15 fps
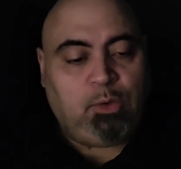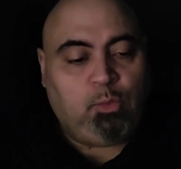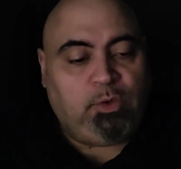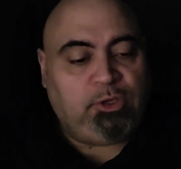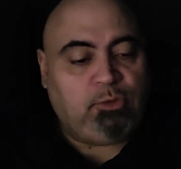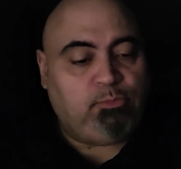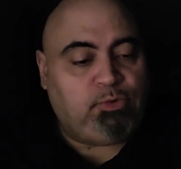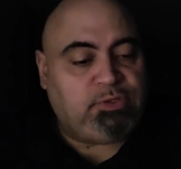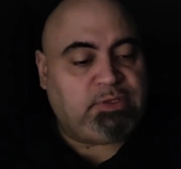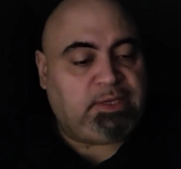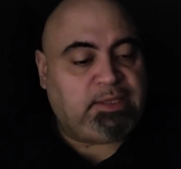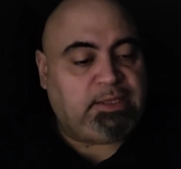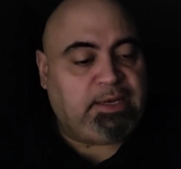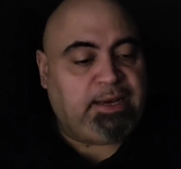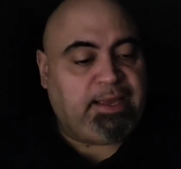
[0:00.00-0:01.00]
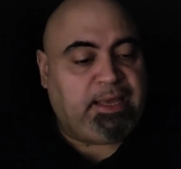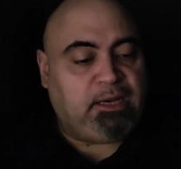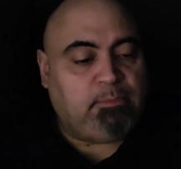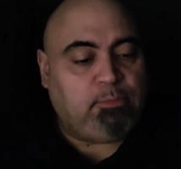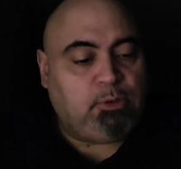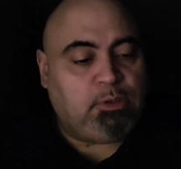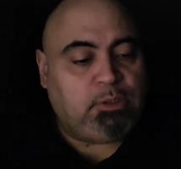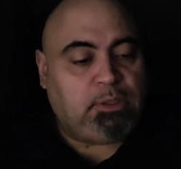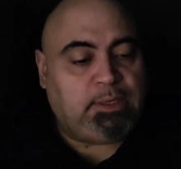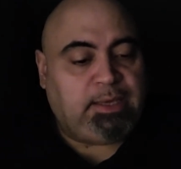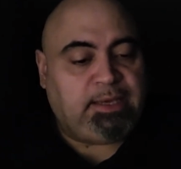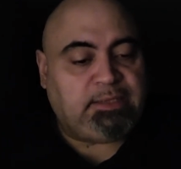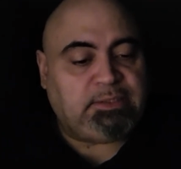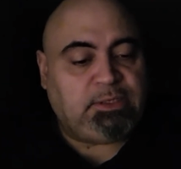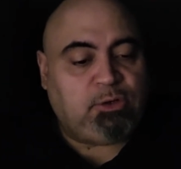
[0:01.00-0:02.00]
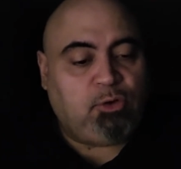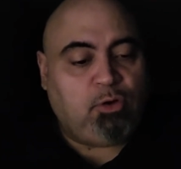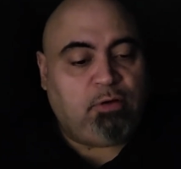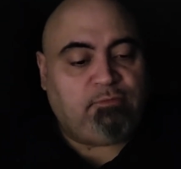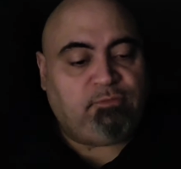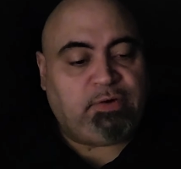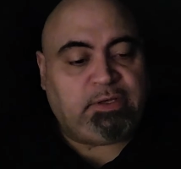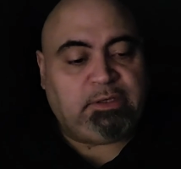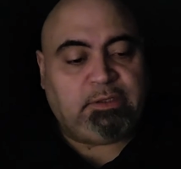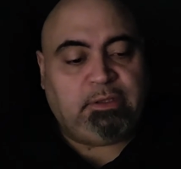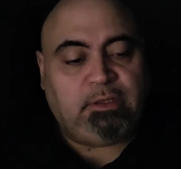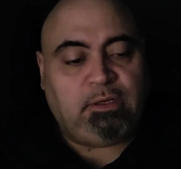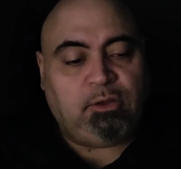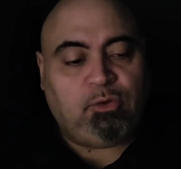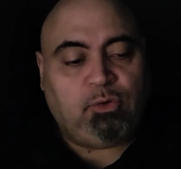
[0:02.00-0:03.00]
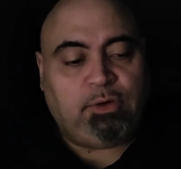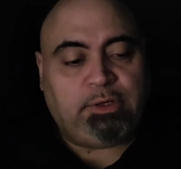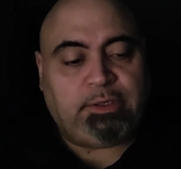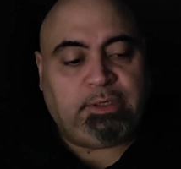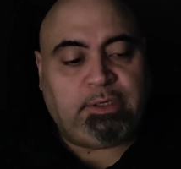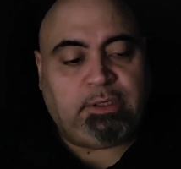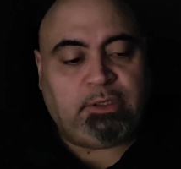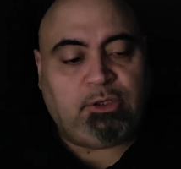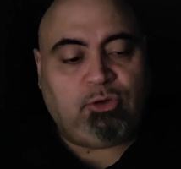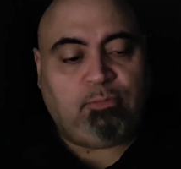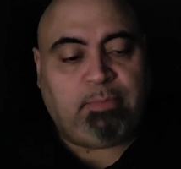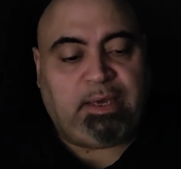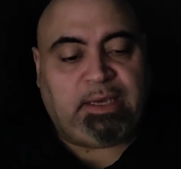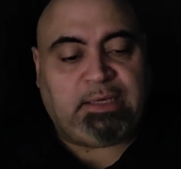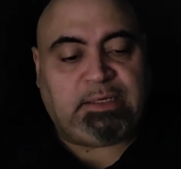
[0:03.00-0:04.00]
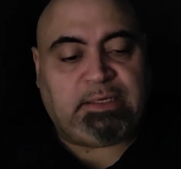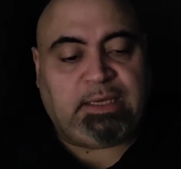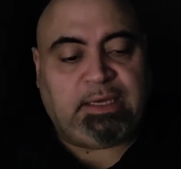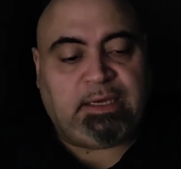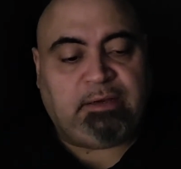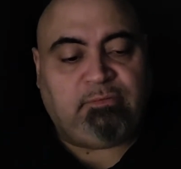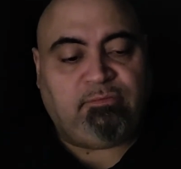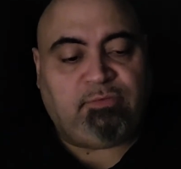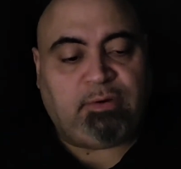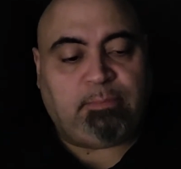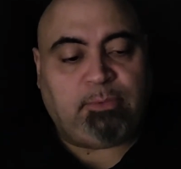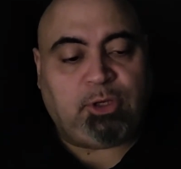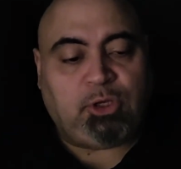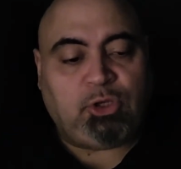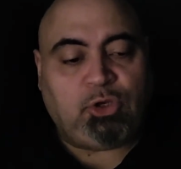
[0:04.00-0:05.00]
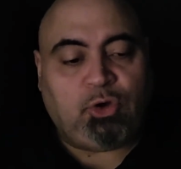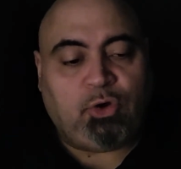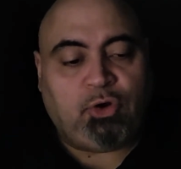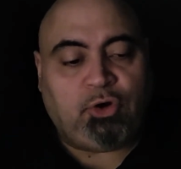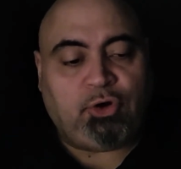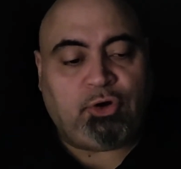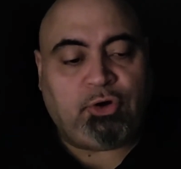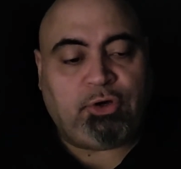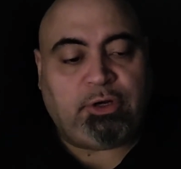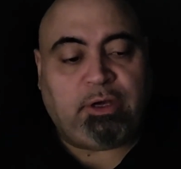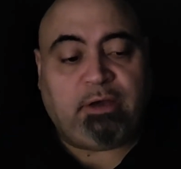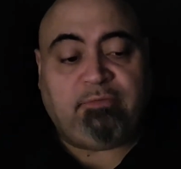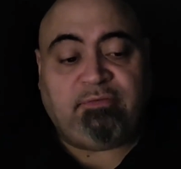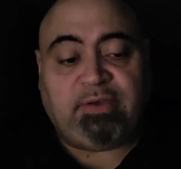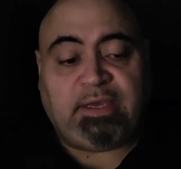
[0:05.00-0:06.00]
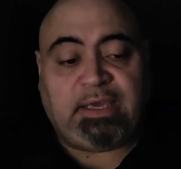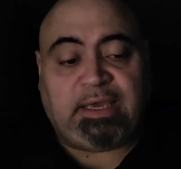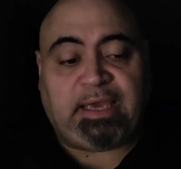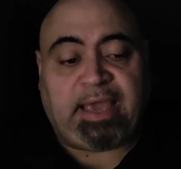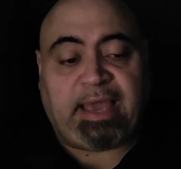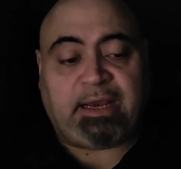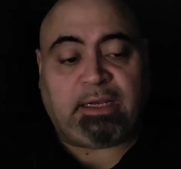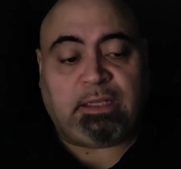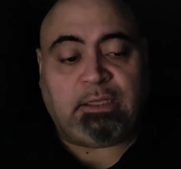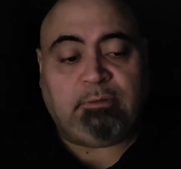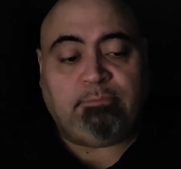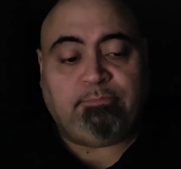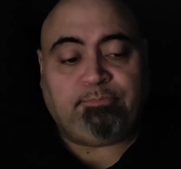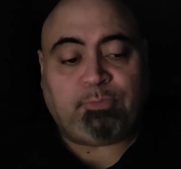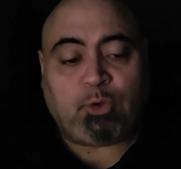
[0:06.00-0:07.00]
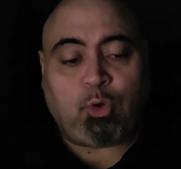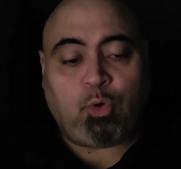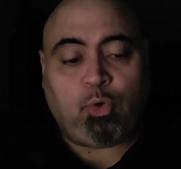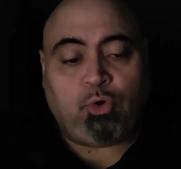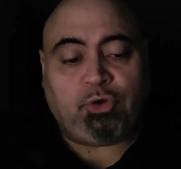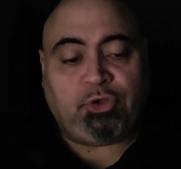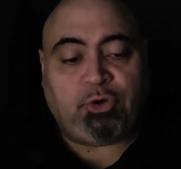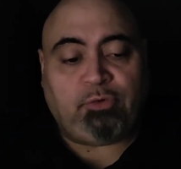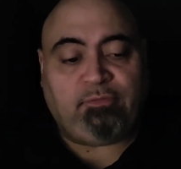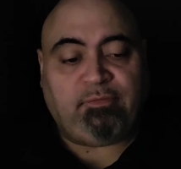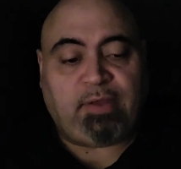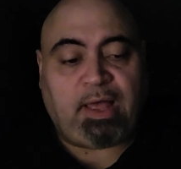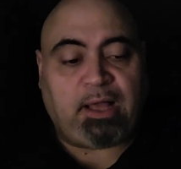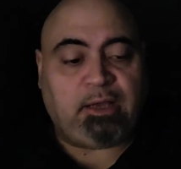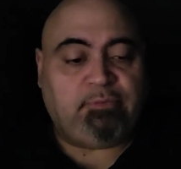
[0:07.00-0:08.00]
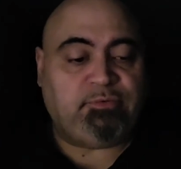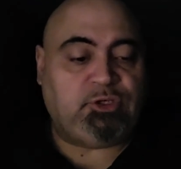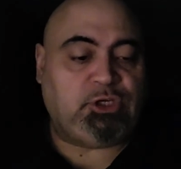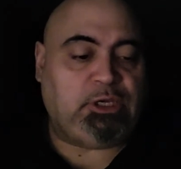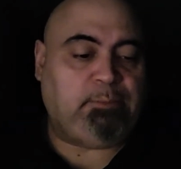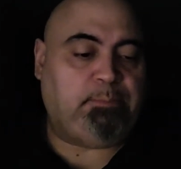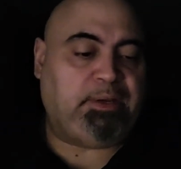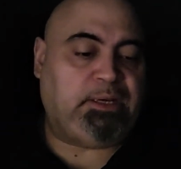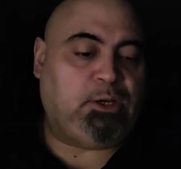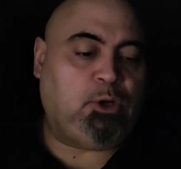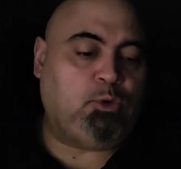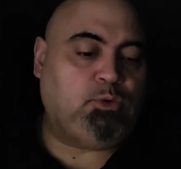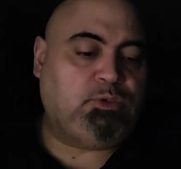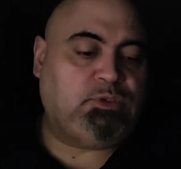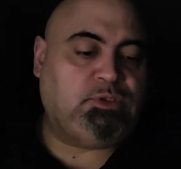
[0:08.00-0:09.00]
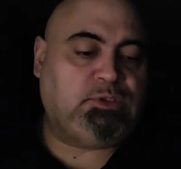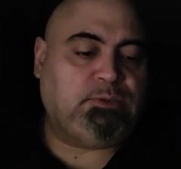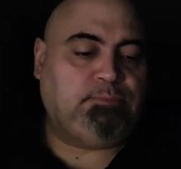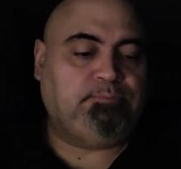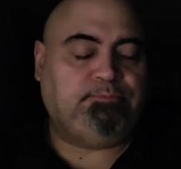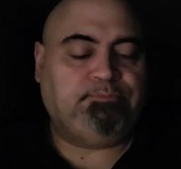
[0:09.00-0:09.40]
When you present an animal as an offering to the Lord, you may take it from your herd of cattle or your flock of sheep and goats.